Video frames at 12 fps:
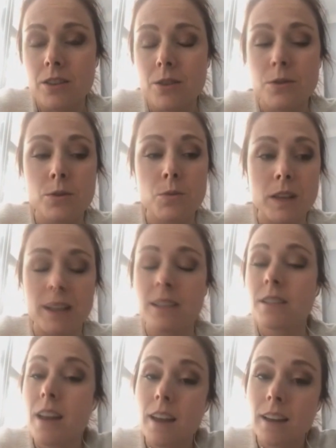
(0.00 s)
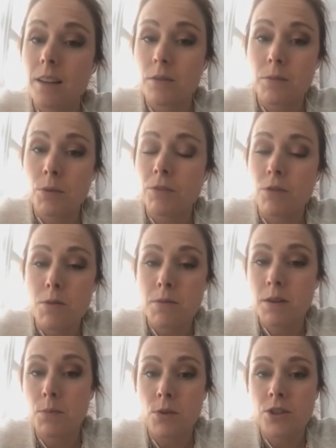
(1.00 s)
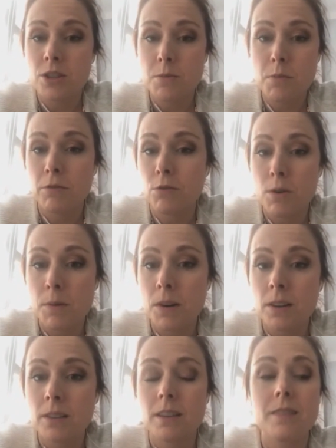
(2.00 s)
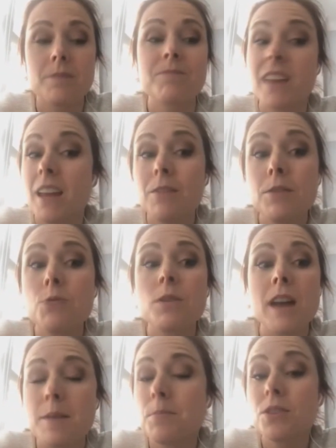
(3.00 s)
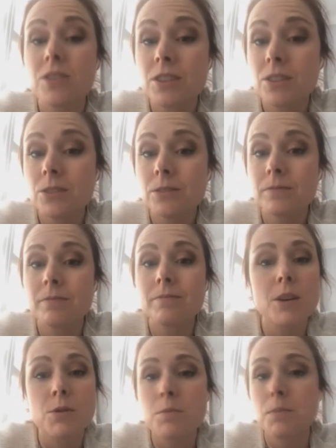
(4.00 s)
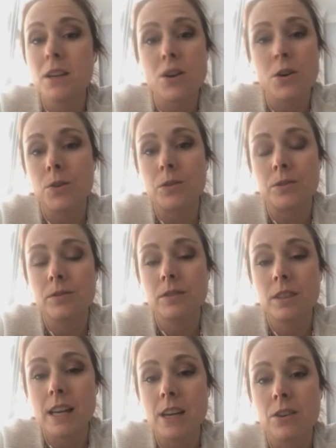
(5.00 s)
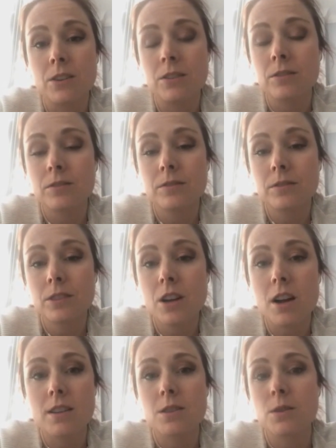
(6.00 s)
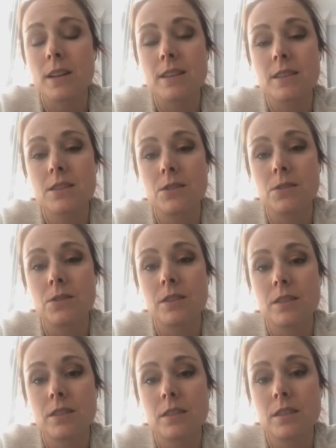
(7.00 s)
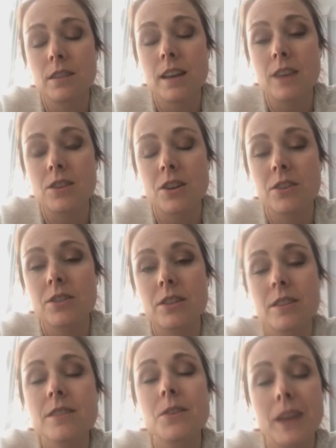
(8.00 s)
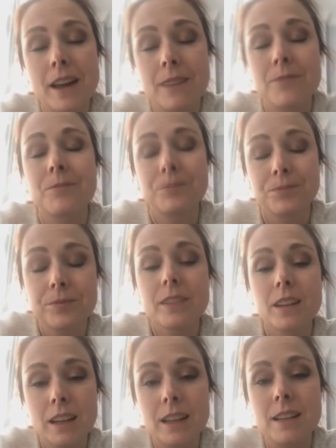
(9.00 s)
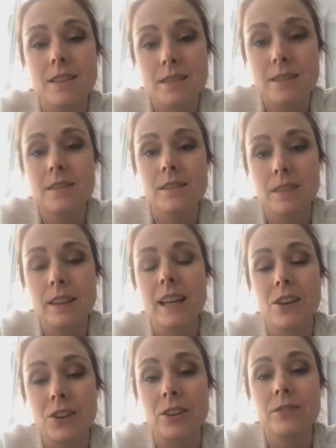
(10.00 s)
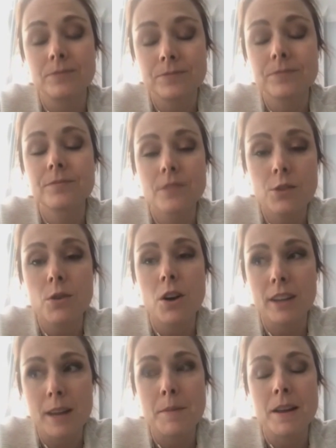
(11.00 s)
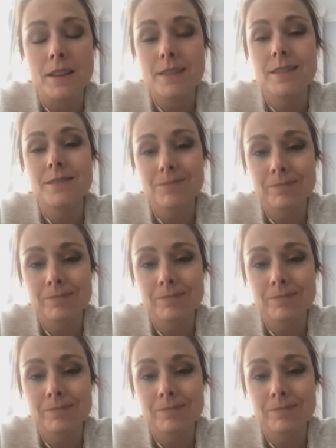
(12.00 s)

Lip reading: who is willing to perform an abortion before birth, if you were able to, there would be no legal consequence to that doctor. So yeah, it is legal through all 9 months.